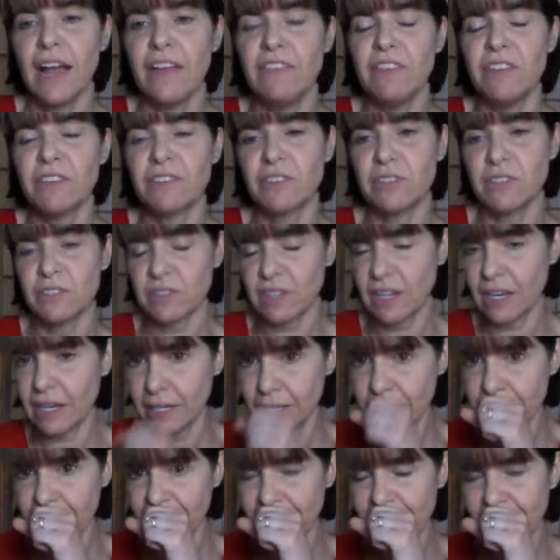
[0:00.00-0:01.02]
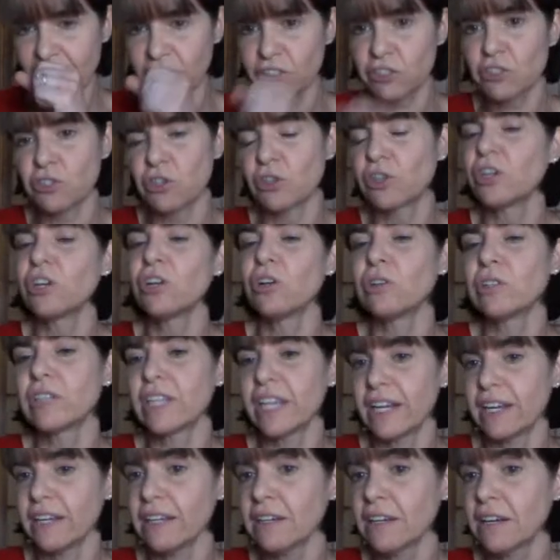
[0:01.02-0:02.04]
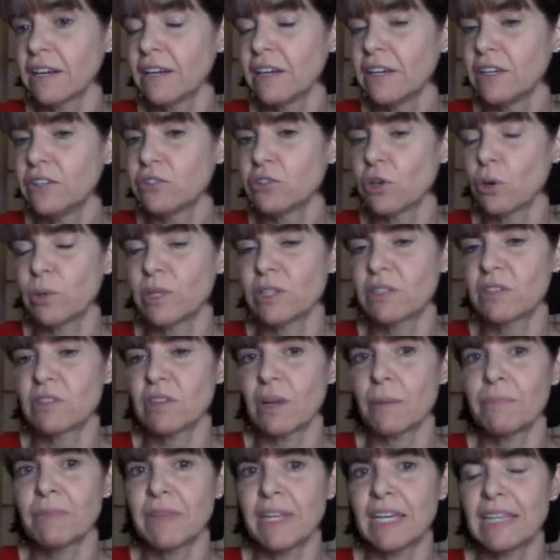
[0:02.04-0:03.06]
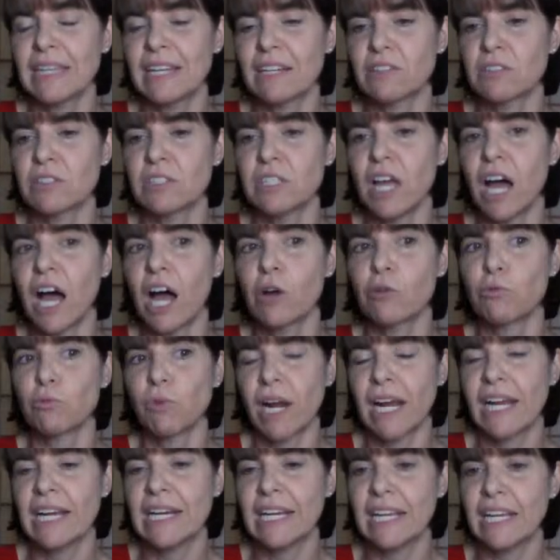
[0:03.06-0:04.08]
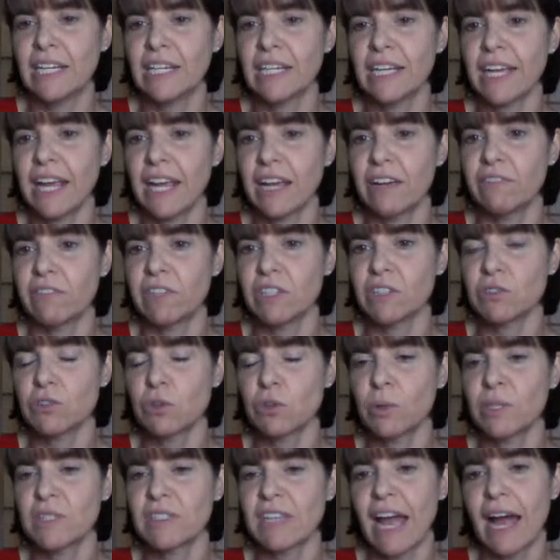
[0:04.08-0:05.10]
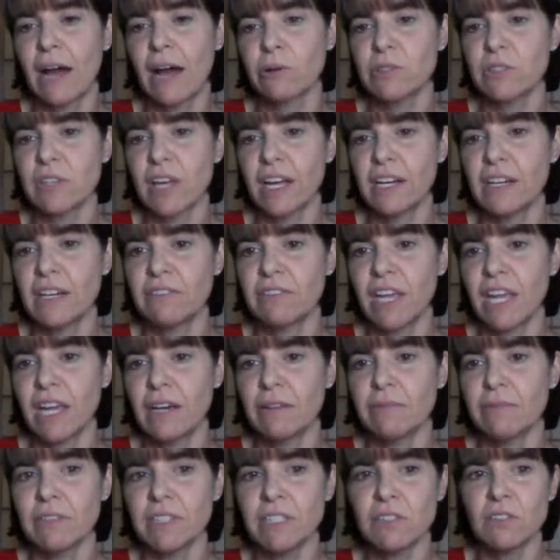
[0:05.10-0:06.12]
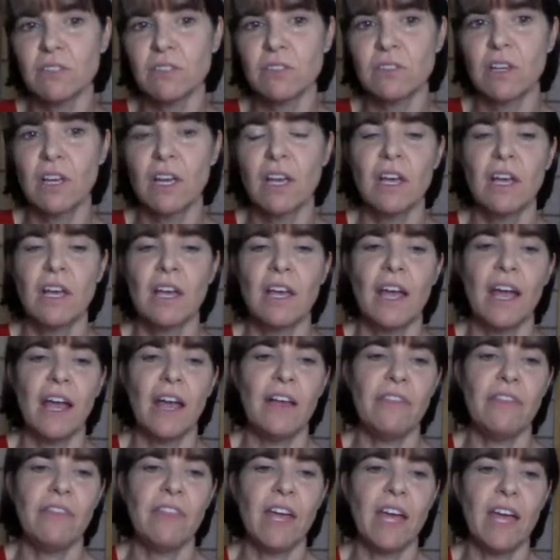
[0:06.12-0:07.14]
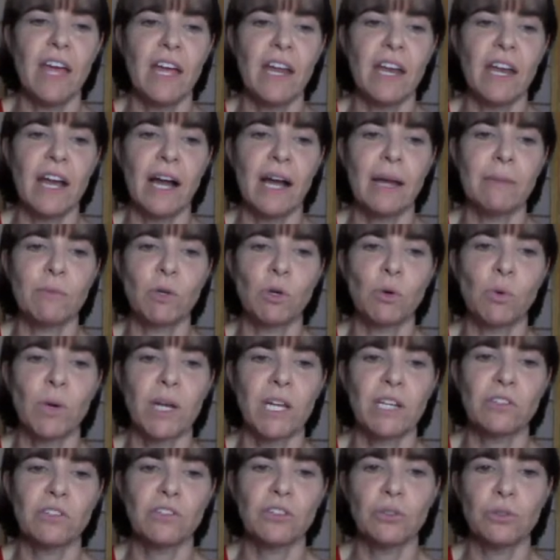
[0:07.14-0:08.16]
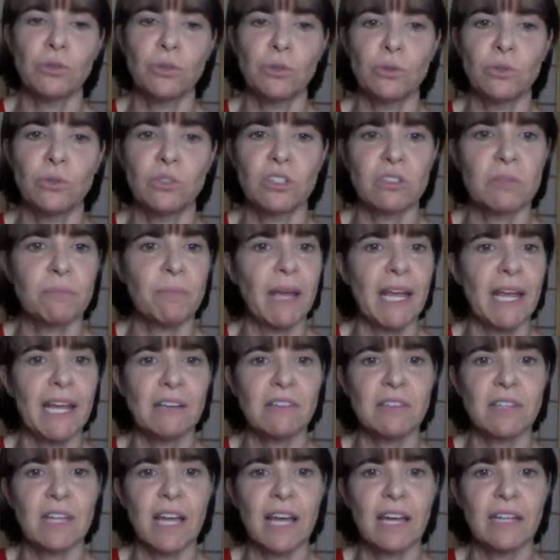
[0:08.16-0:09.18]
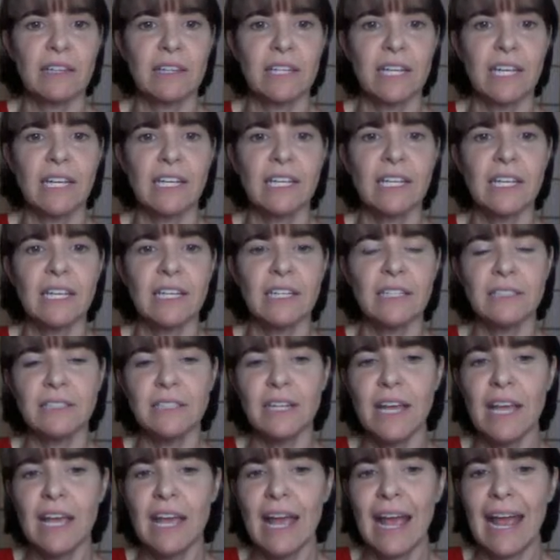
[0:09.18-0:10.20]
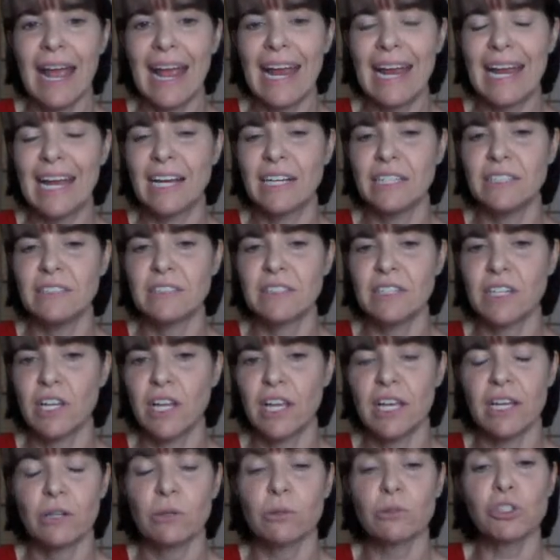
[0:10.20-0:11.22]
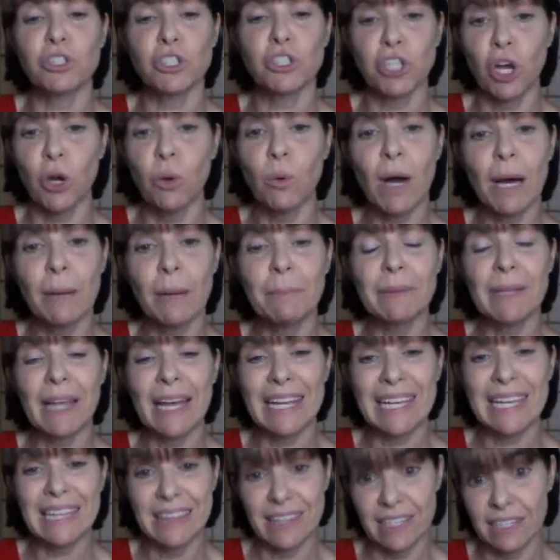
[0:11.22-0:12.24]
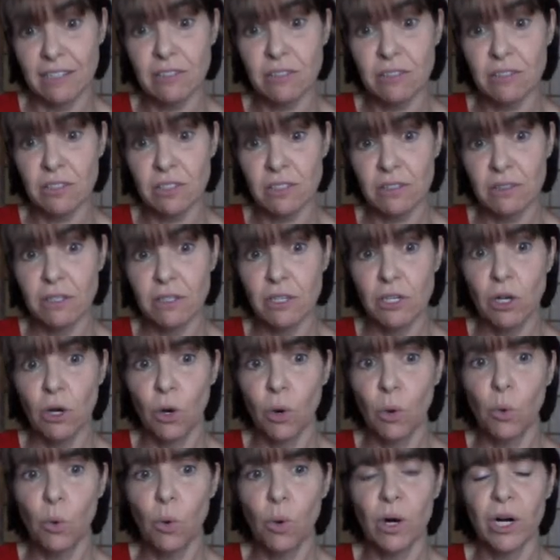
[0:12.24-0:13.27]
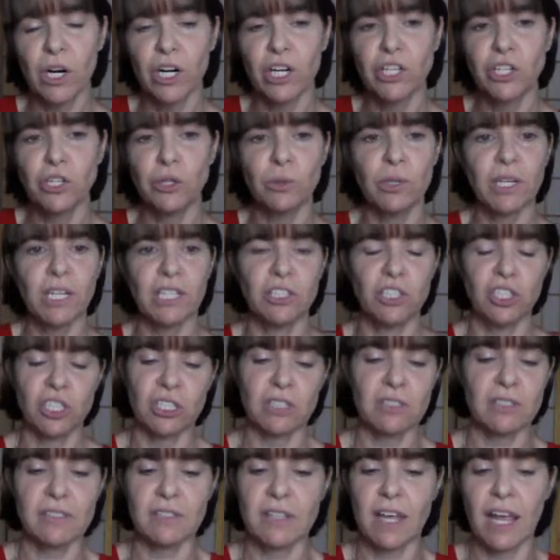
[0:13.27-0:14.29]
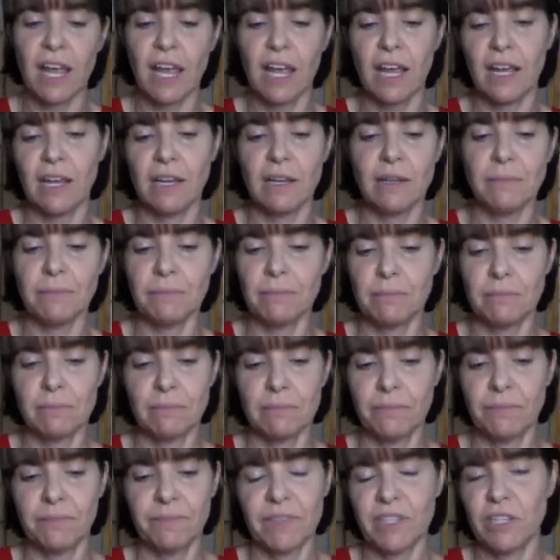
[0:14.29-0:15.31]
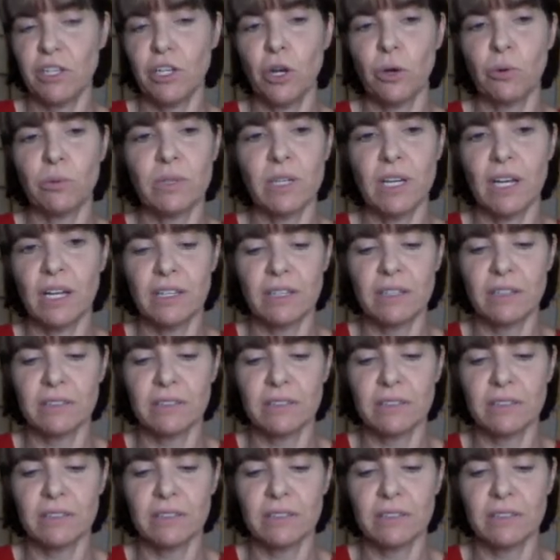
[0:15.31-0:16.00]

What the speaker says: and this is an external link. So it's something that's not right in Canvas, so it's outside of Canvas. And then I'm going to just paste that link in, and it'll show up like this, or you can just say, you know,